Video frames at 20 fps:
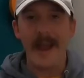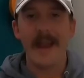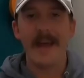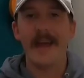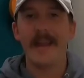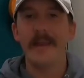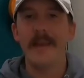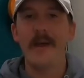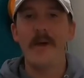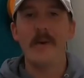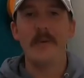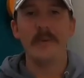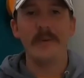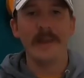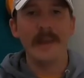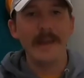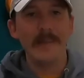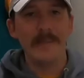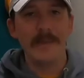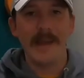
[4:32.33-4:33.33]
And I know
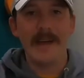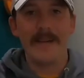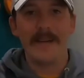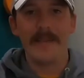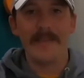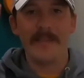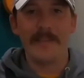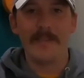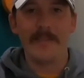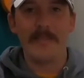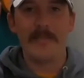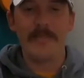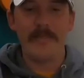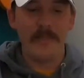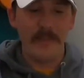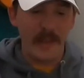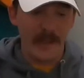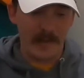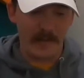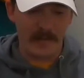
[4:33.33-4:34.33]
deep down in this
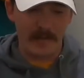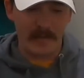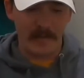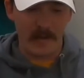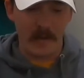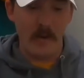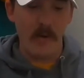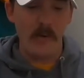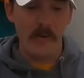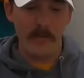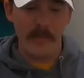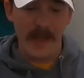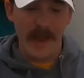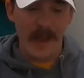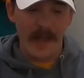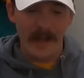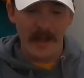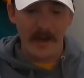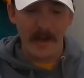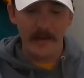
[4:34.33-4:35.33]
thick skull
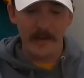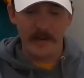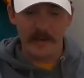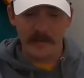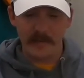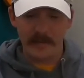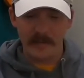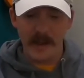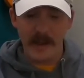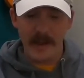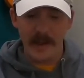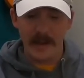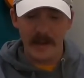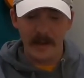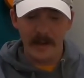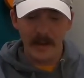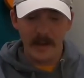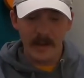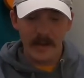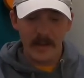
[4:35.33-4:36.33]
that I
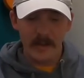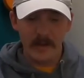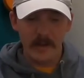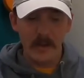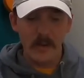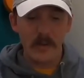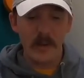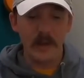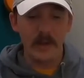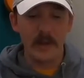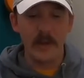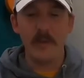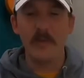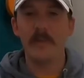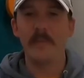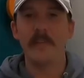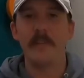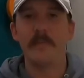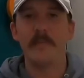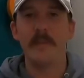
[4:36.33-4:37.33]
understand you can
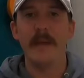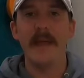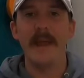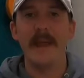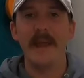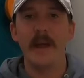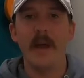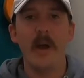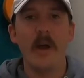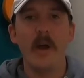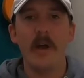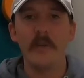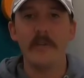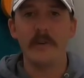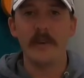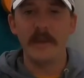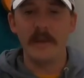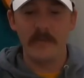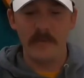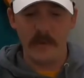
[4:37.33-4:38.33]
use this bait
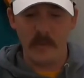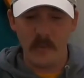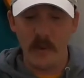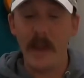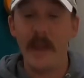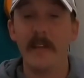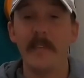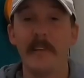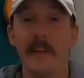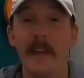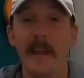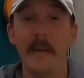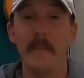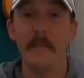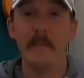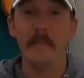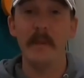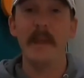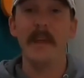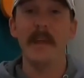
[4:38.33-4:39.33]
100 different ways and
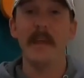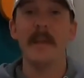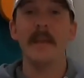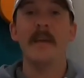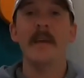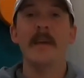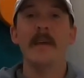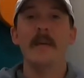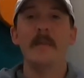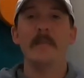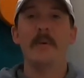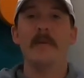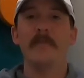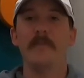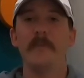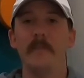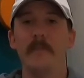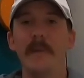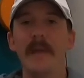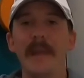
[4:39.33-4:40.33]
get bit.
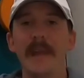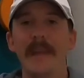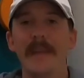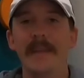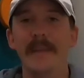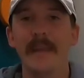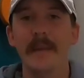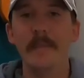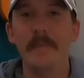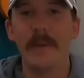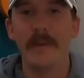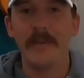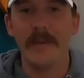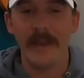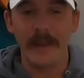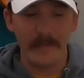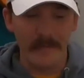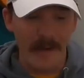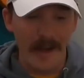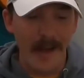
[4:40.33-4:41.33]
But for me,
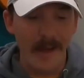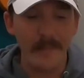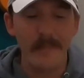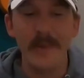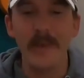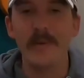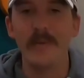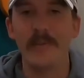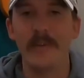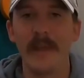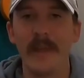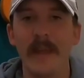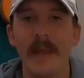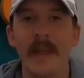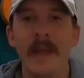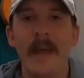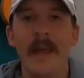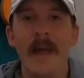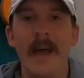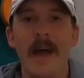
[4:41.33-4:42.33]
typically, if I'm using
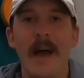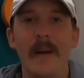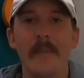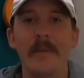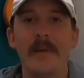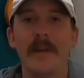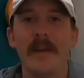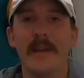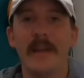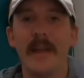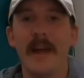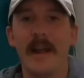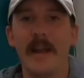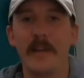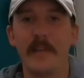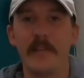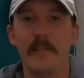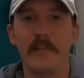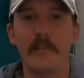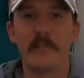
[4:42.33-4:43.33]
it, I'm gonna
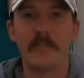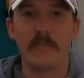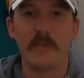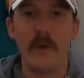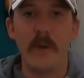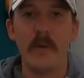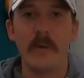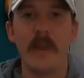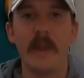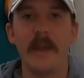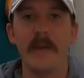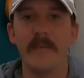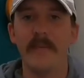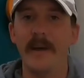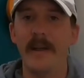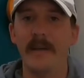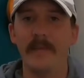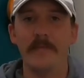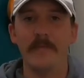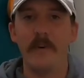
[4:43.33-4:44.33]
kind of stroke it,
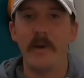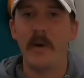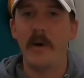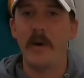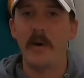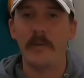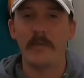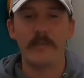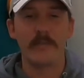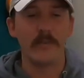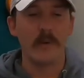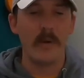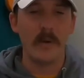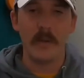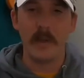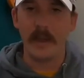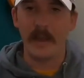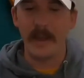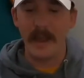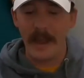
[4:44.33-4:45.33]
let it fall,
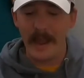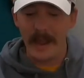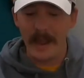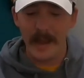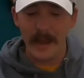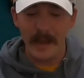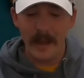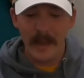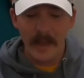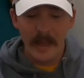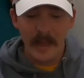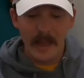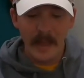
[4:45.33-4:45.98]
stroke again.